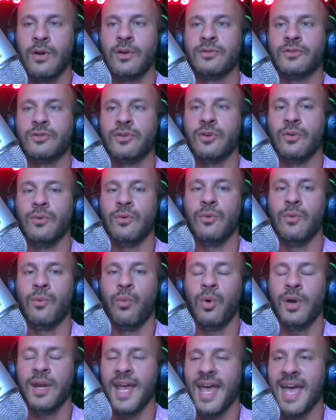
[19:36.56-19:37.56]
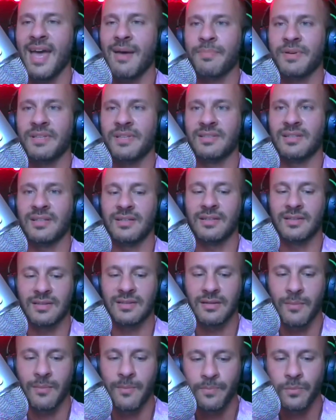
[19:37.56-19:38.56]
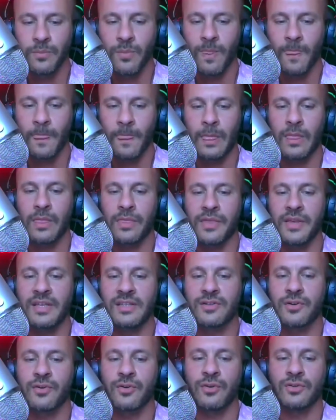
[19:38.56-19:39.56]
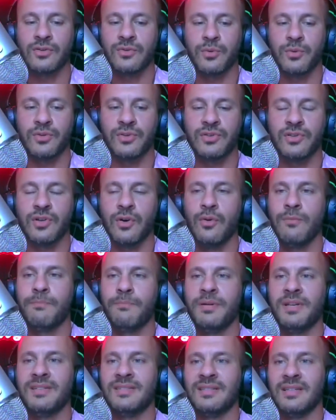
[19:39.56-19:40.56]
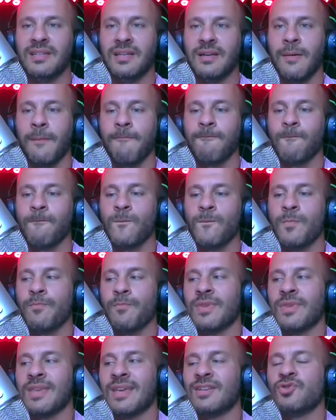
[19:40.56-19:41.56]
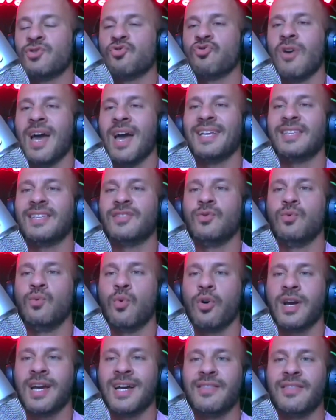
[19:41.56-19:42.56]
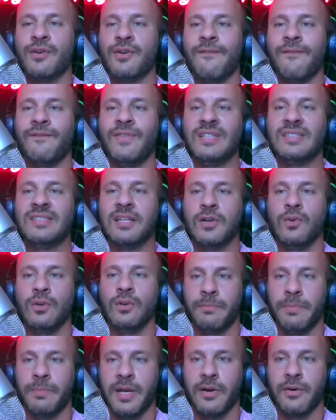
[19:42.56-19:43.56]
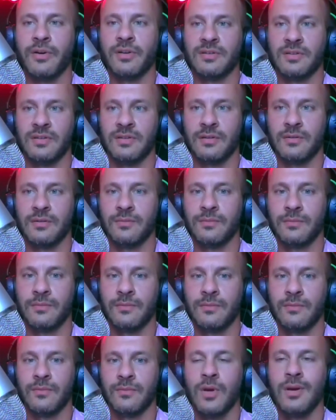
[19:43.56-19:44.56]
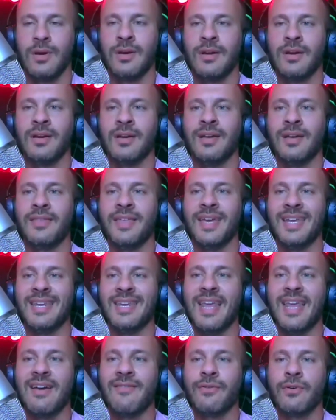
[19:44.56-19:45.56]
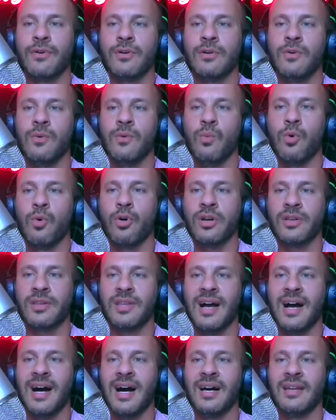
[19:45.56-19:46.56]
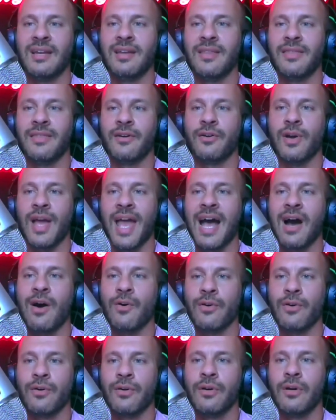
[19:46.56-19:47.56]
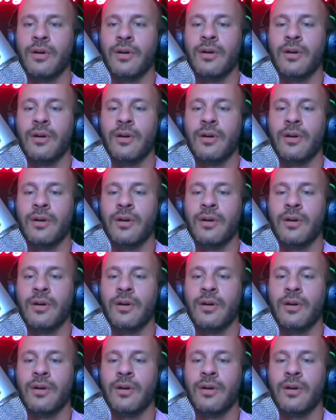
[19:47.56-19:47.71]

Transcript: So what happens is these girls were so busy trying to work on their physical appearance, they never worked on their outer